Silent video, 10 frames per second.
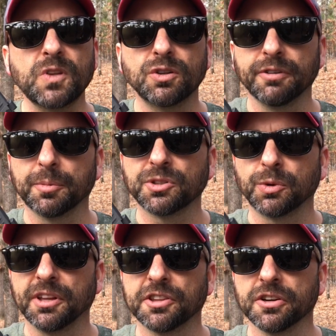November
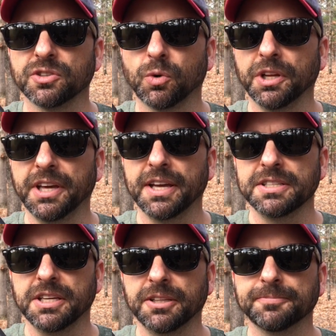23rd,
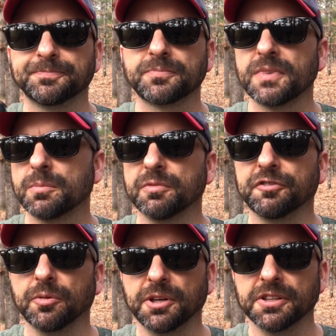2018. I'm
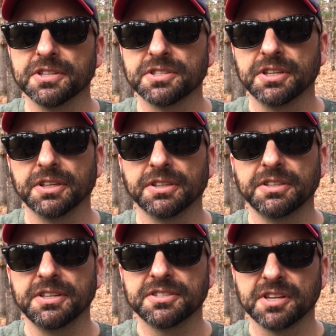filming this in
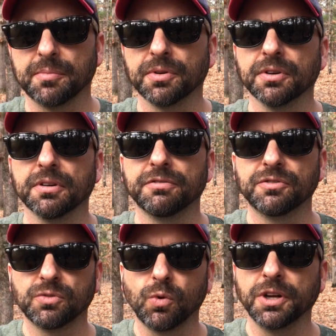December of
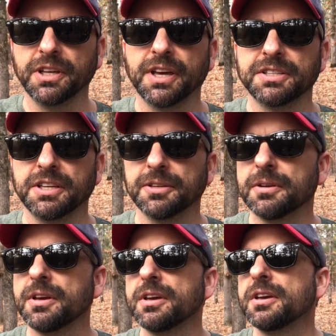2018.
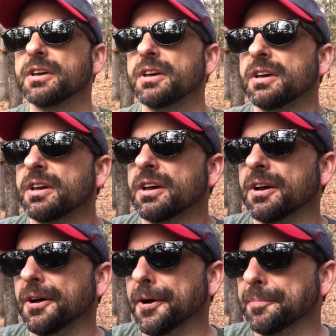
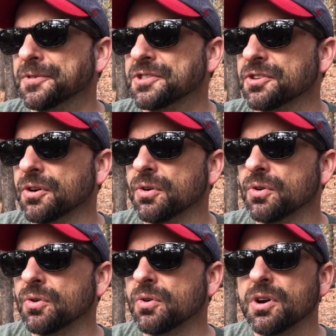
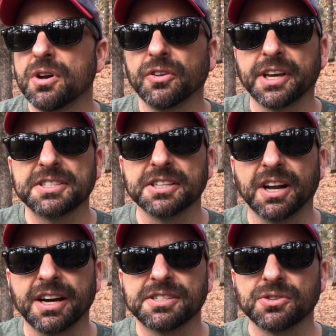So, like I said,
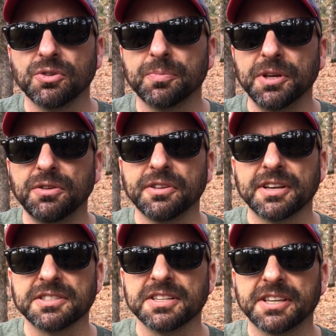I sold the
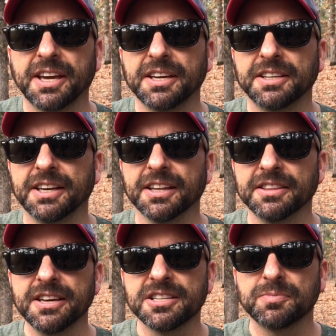P2000 SK to get
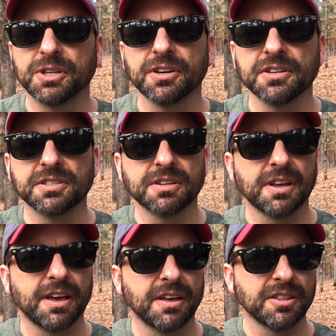this because
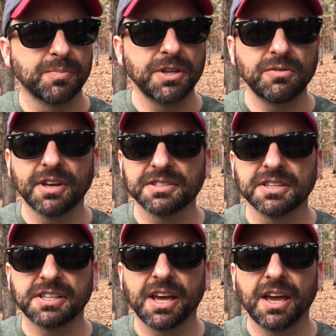the P2000
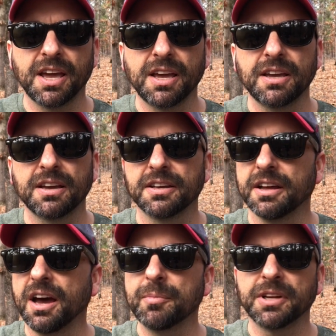SK, and
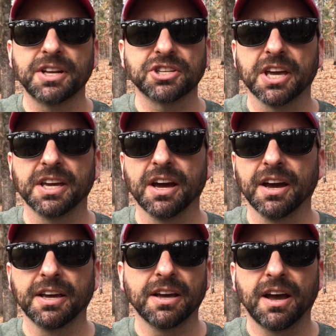I'm an HK
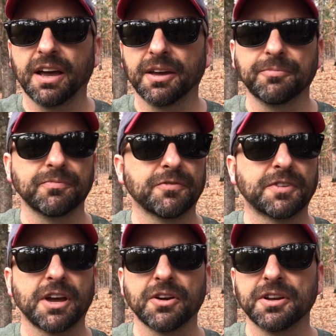guy. I
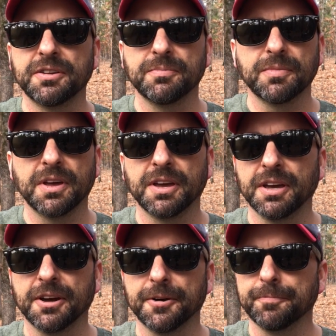carried
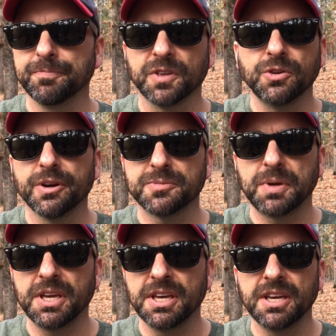a
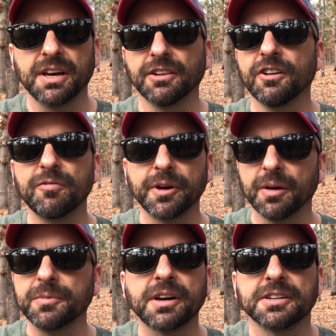USP.
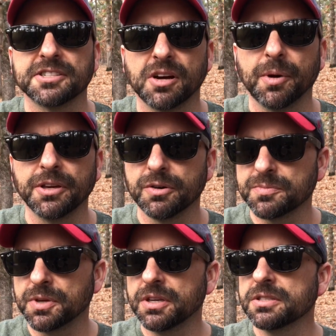I'm not going to sell my
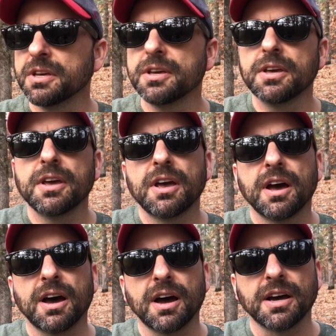USPs.
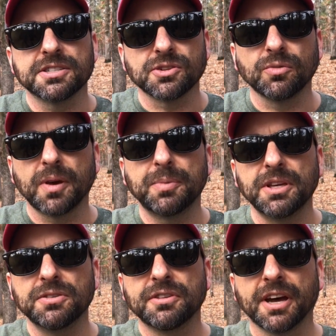I sold my
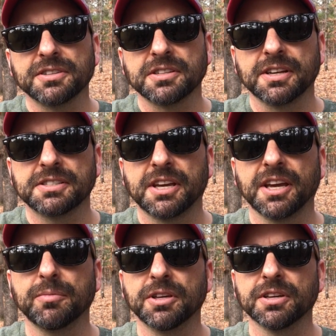P2000
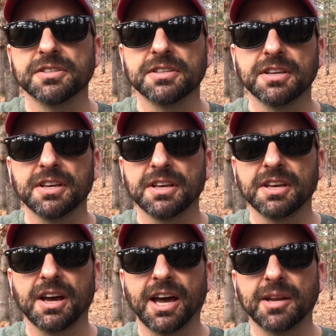SK because
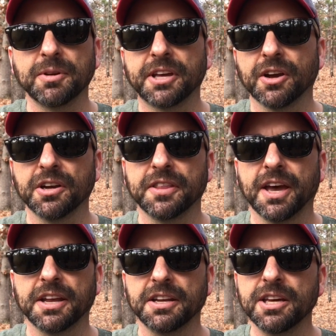I had been carrying
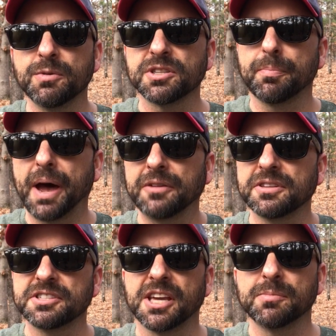that, and it was about
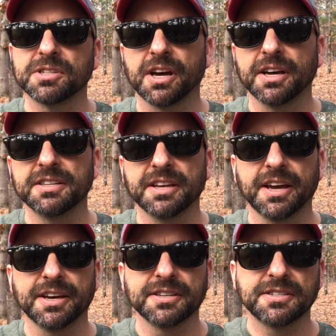the same size
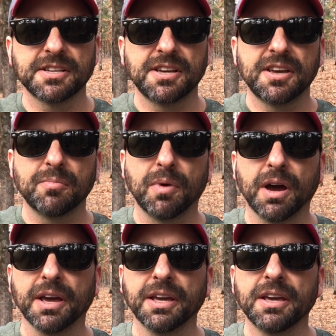as
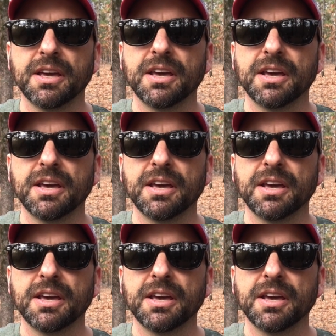my